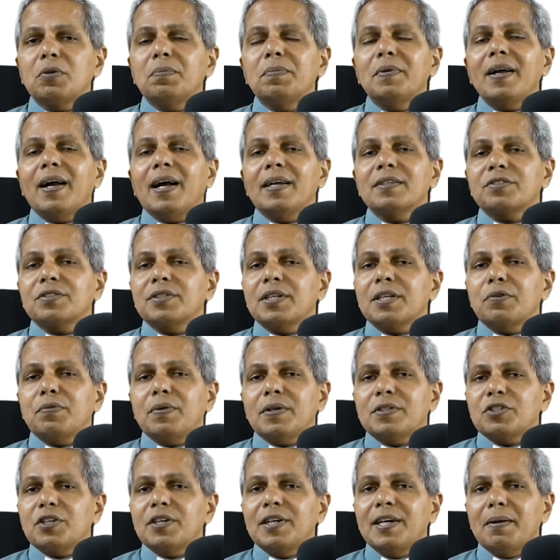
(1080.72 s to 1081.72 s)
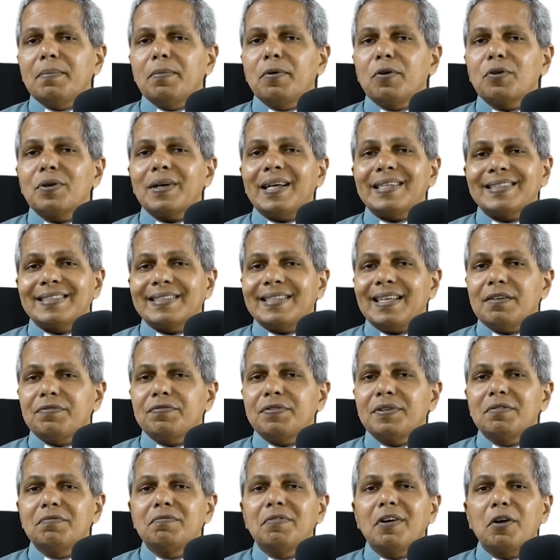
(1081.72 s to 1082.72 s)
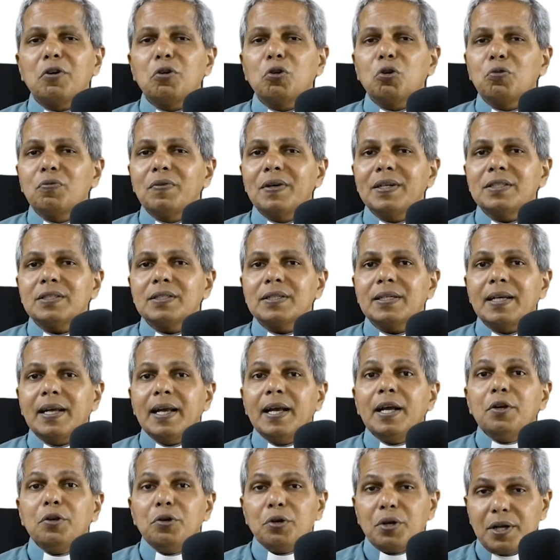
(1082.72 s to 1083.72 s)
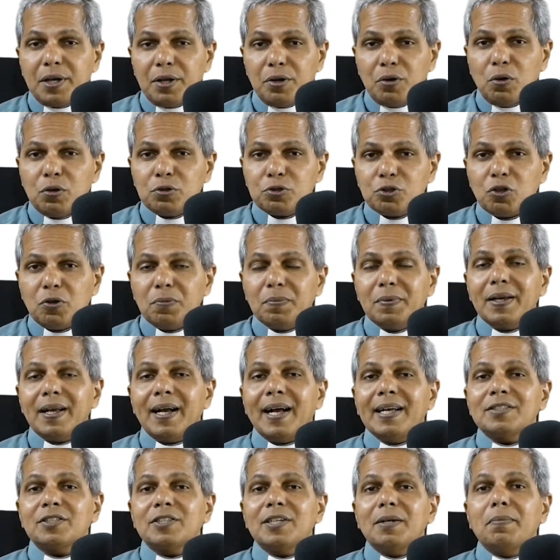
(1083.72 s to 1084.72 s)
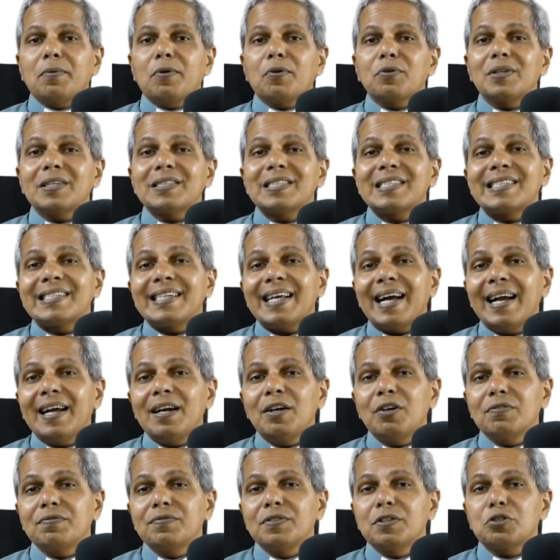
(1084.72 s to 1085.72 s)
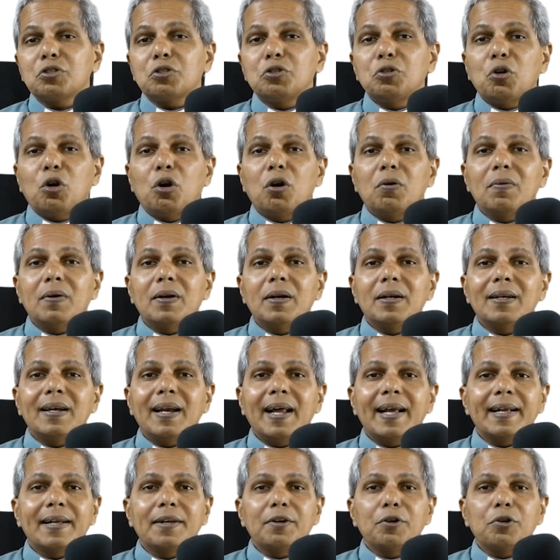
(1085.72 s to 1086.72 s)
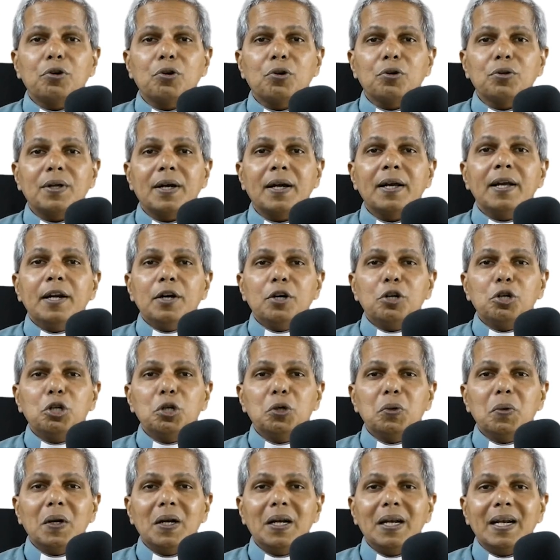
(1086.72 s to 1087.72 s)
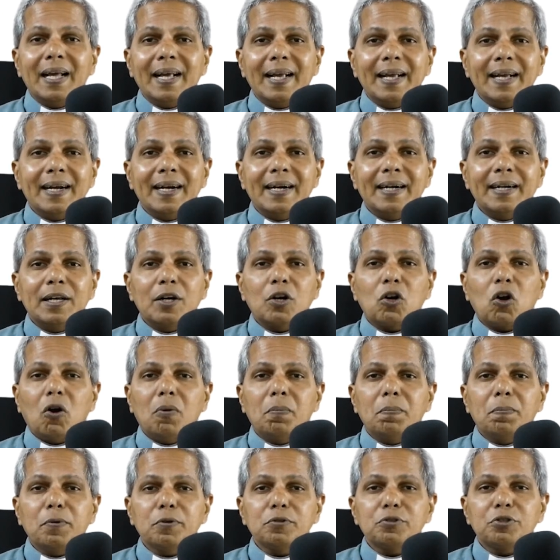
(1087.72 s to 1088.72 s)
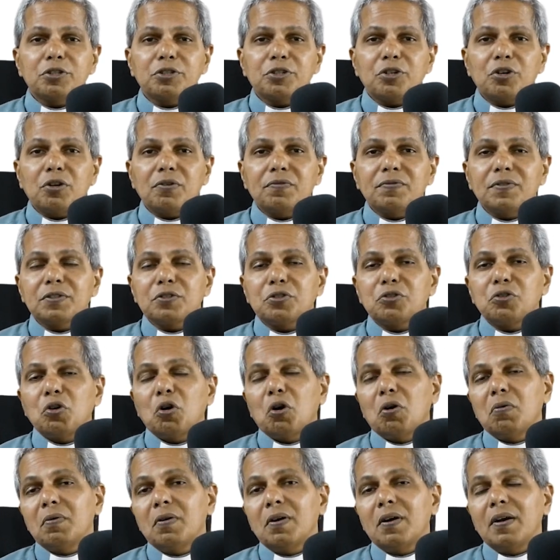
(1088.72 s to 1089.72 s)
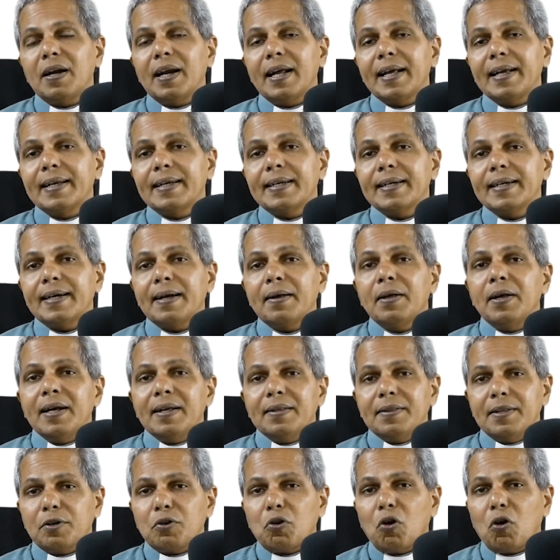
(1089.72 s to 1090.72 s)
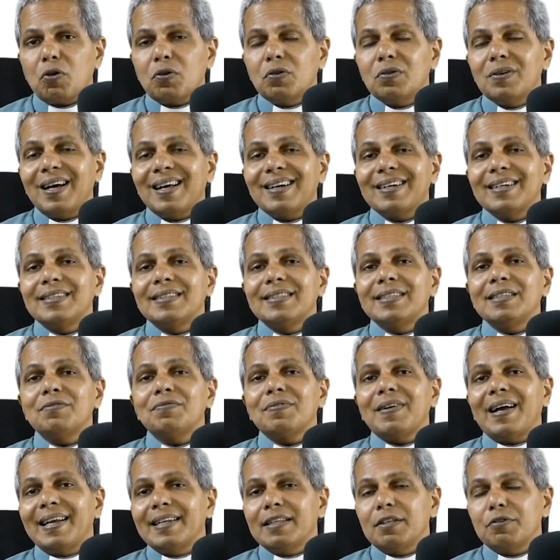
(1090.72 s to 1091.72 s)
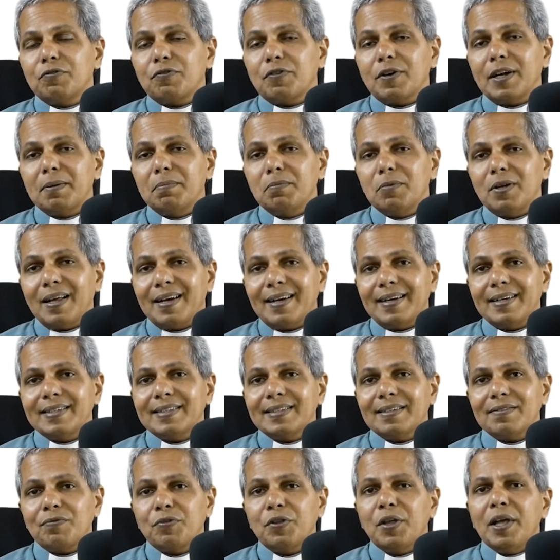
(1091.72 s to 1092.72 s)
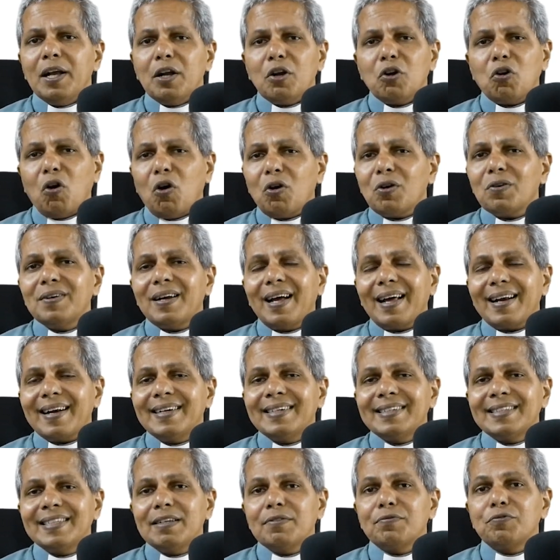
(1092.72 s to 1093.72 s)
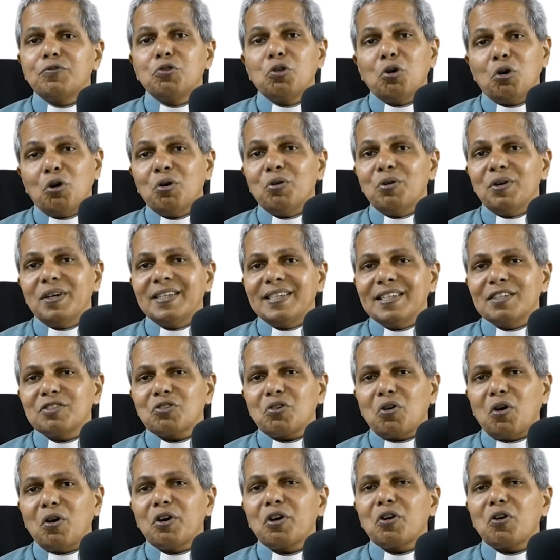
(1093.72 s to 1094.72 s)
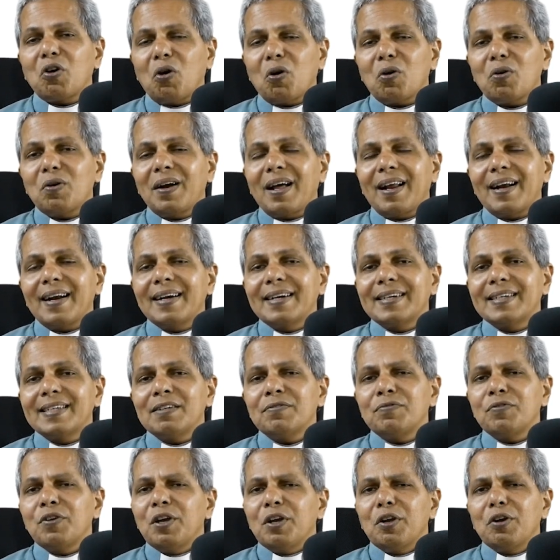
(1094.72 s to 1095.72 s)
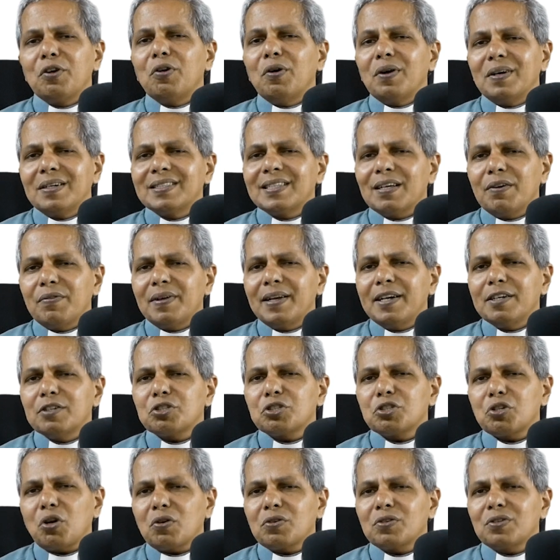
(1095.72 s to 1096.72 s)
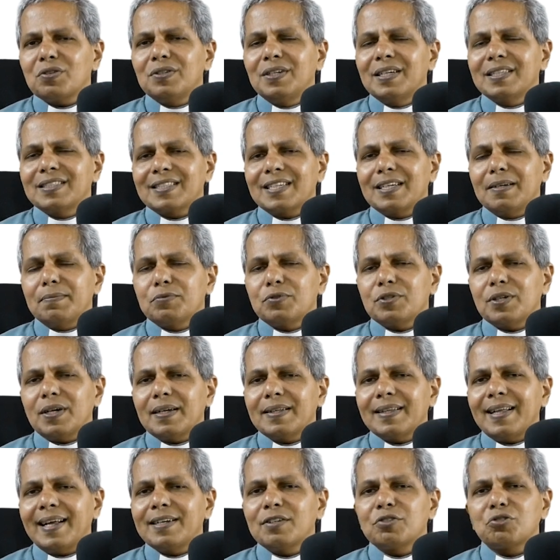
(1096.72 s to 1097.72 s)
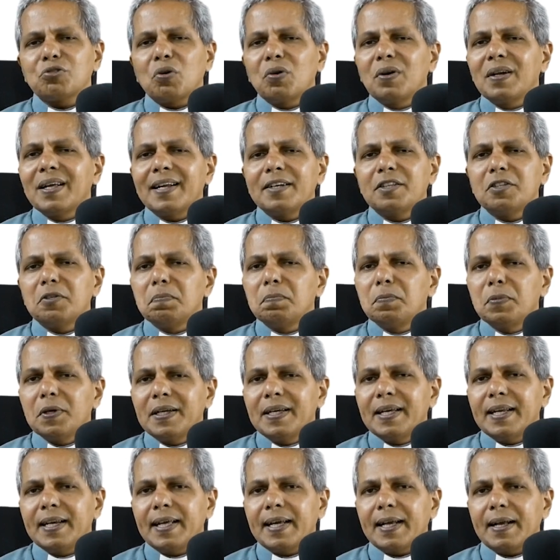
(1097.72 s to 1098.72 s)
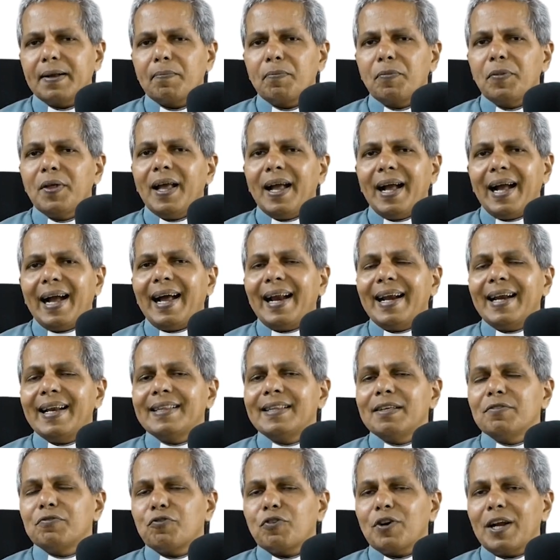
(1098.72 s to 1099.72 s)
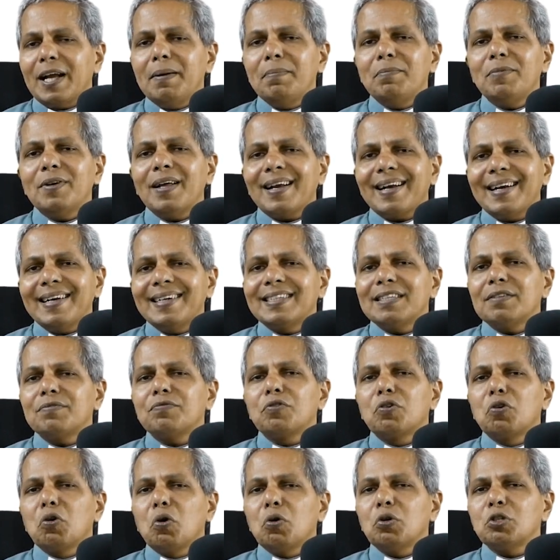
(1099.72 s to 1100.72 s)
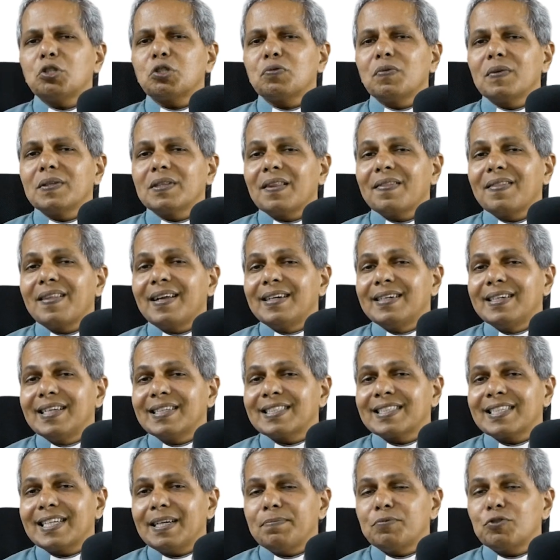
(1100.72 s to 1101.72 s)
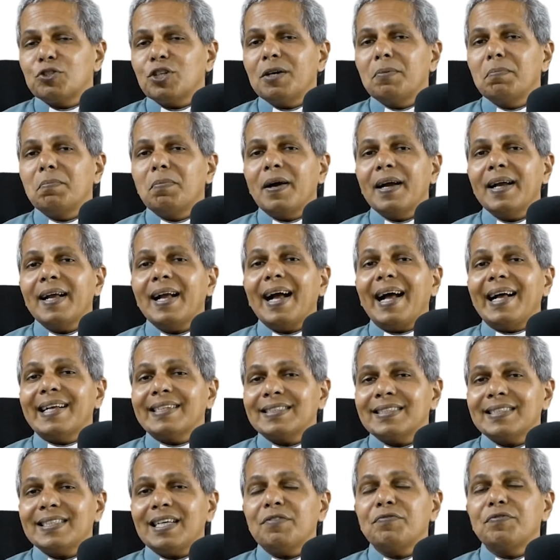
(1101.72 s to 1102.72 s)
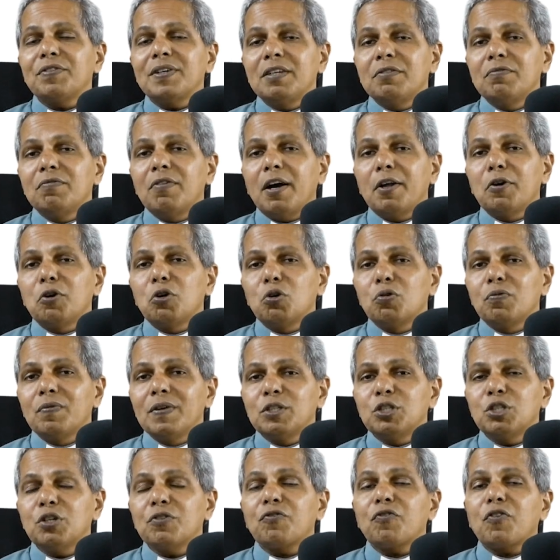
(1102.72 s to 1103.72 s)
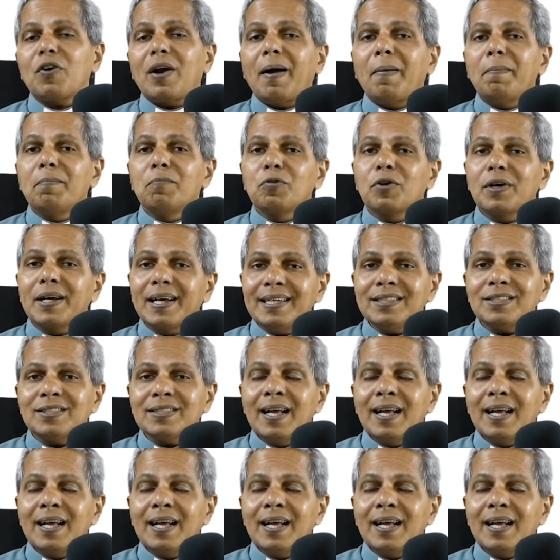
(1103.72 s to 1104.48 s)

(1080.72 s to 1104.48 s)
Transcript: be asked a question about Astaf Ivanovich. You can also be asked about the style of this novel, like, the dual layered composition of this novel, like the core narrative and the frame narrative. Core narrative, though it is called core narrative, it's a very short description. That is only at the beginning. And the frame narrative goes with the description by Astafi Ivanovich from his